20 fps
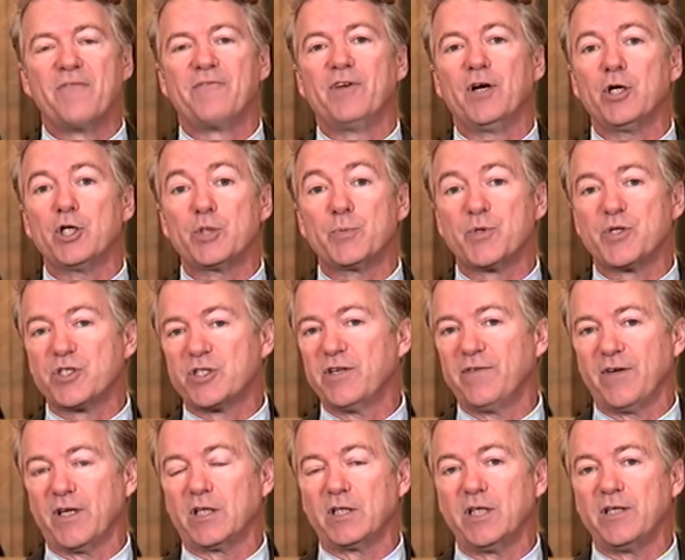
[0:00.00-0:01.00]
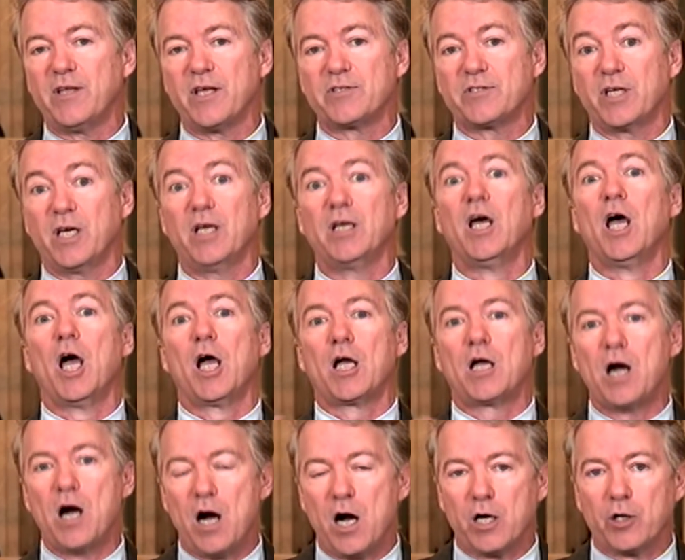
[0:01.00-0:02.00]
Very specifically, they said,
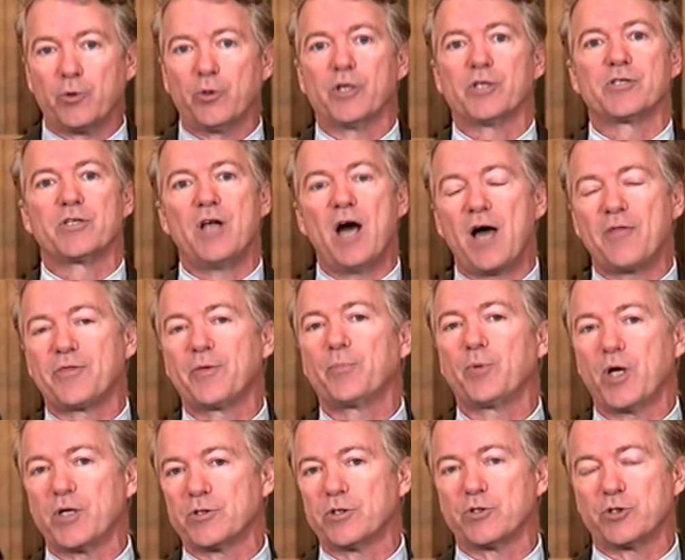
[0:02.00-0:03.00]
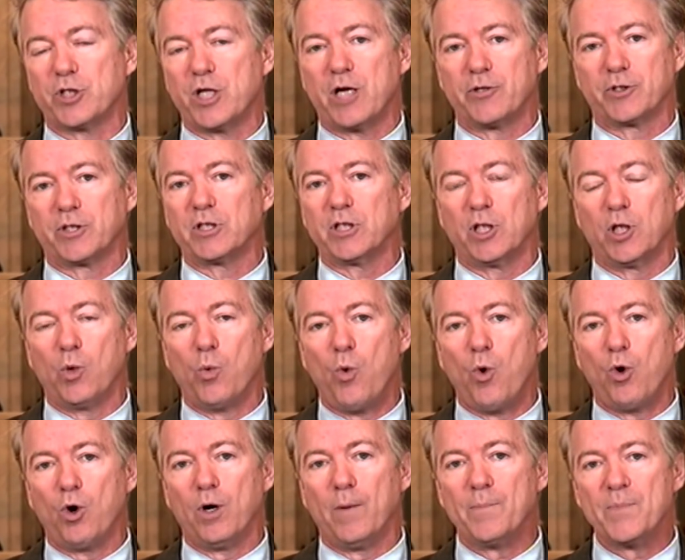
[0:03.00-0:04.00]
Congress, not the president, shall declare
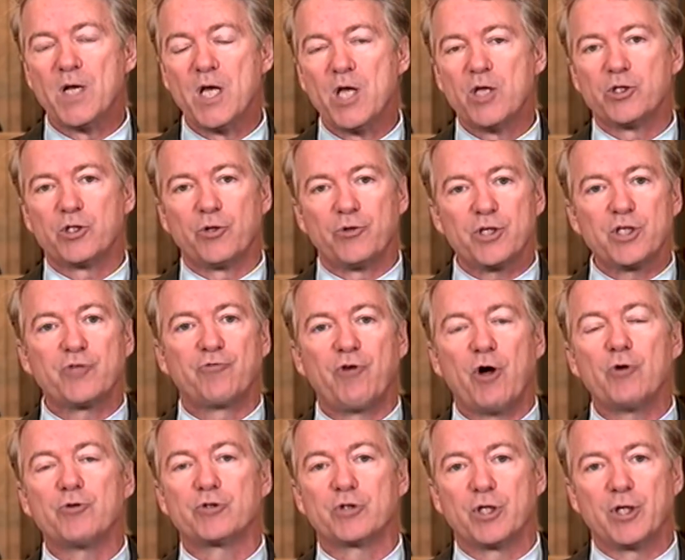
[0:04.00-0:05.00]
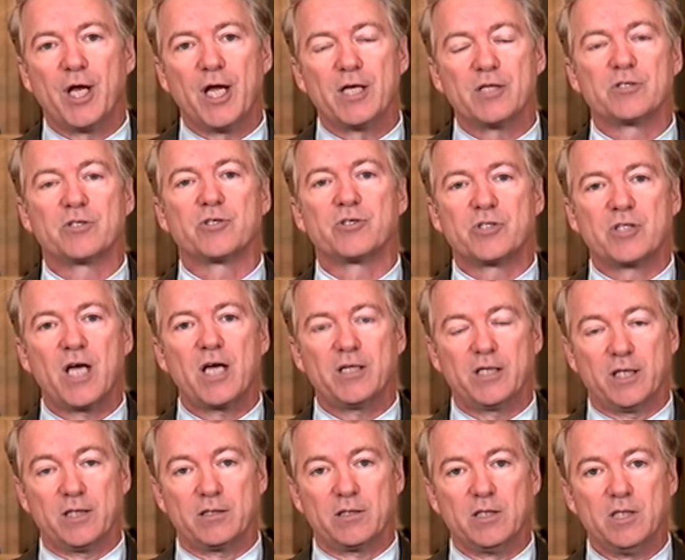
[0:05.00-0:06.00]
war. So this vote today is the
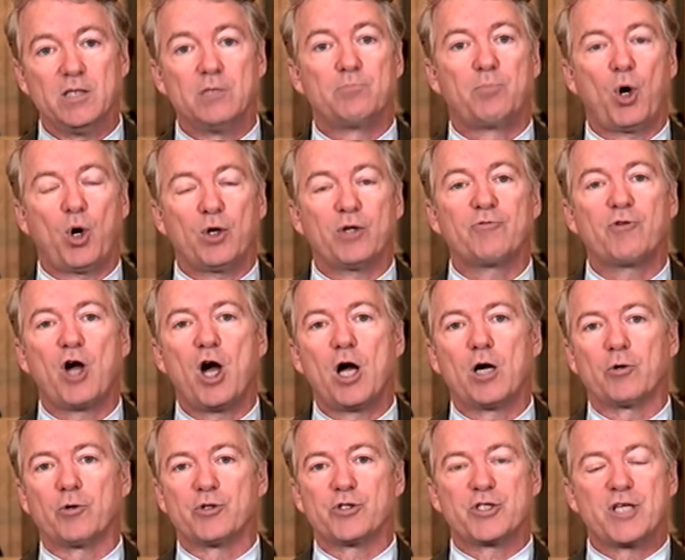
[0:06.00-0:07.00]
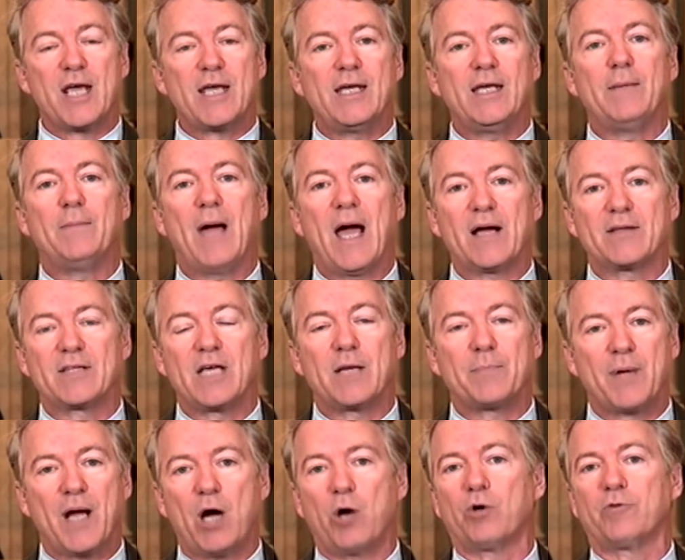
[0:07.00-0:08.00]
Senate, part of Congress, taking back
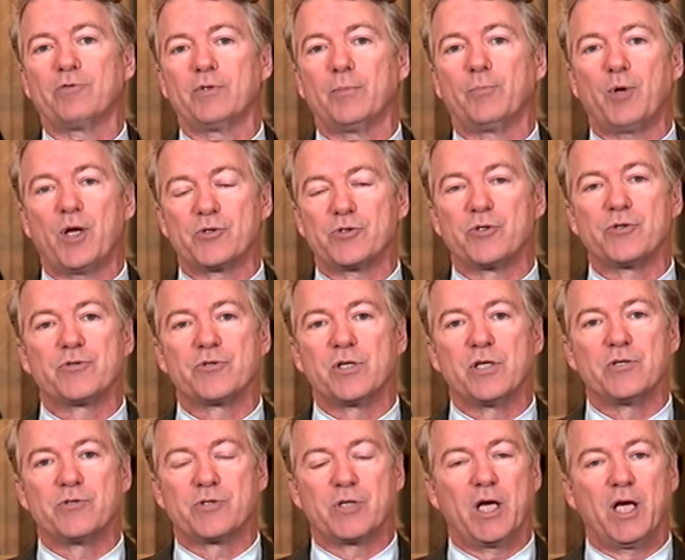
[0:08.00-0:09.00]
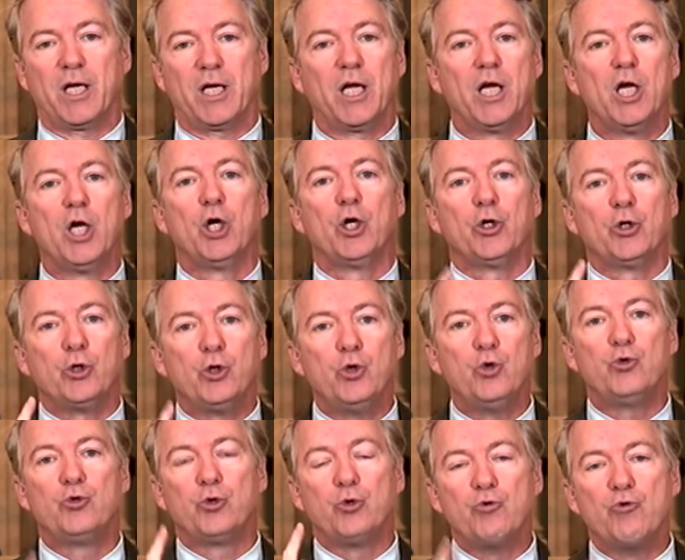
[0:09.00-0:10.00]
that power from the presidency and saying,
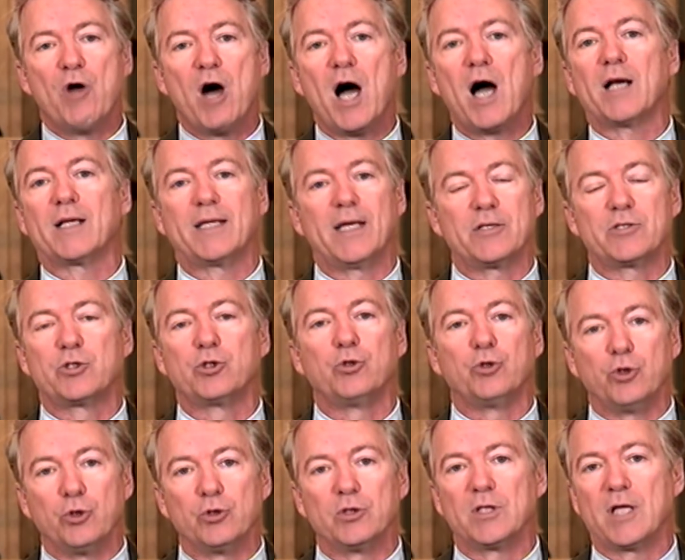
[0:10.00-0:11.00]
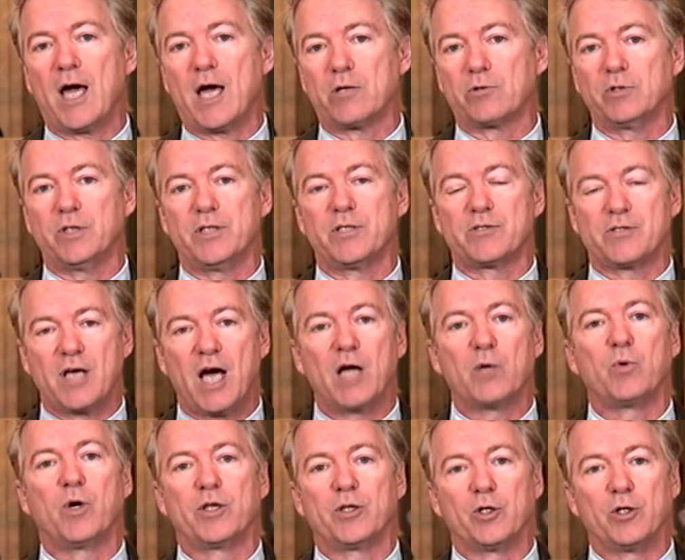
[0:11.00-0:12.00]
you do not get to unilaterally
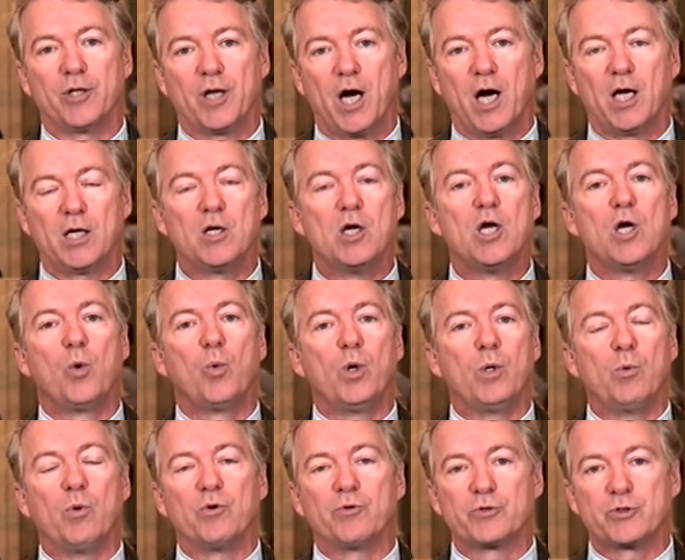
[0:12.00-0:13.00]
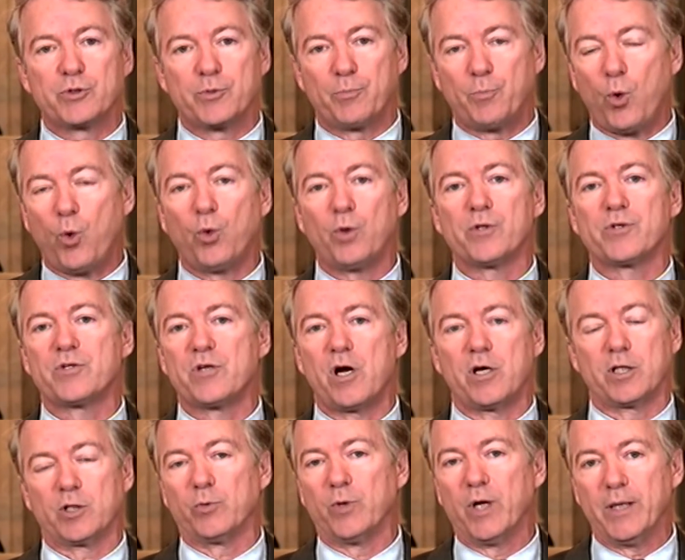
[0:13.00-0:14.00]
decide whether or not we will support
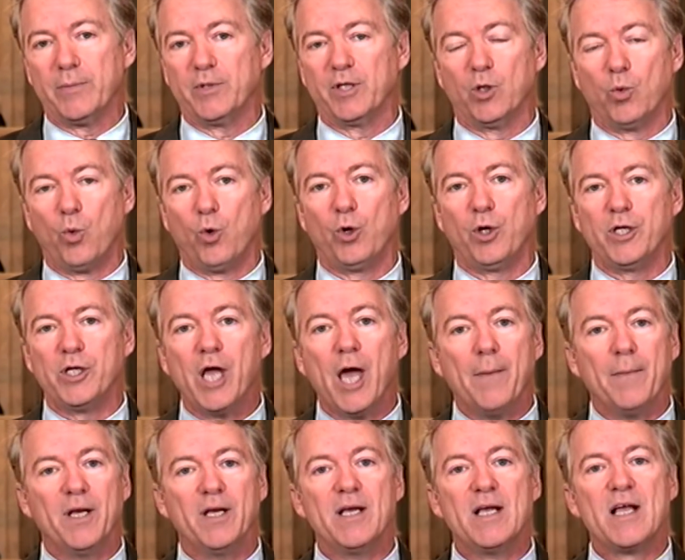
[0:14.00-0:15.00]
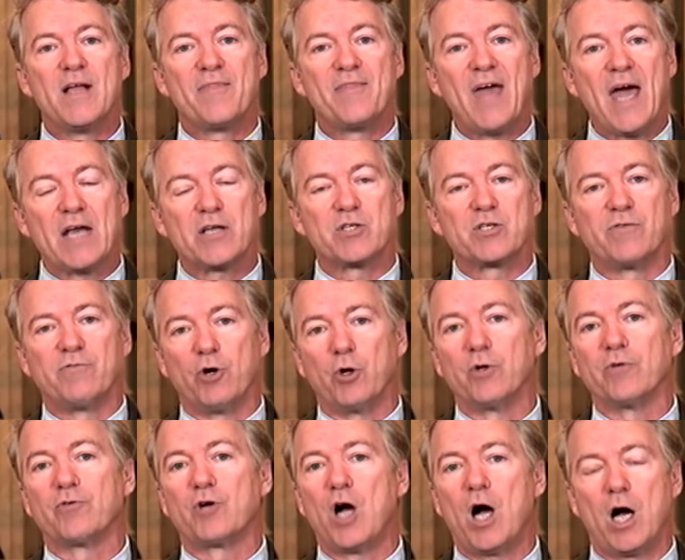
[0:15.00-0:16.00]
Saudi Arabia in a war in Yemen. That is a
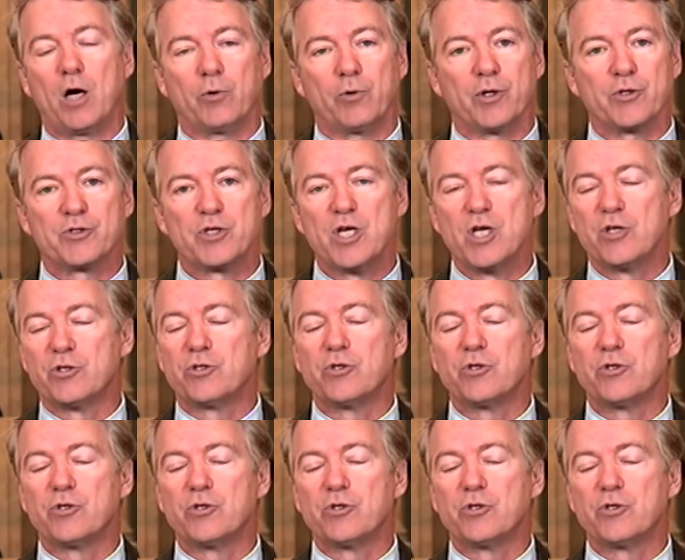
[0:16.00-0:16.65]
vote of Congress.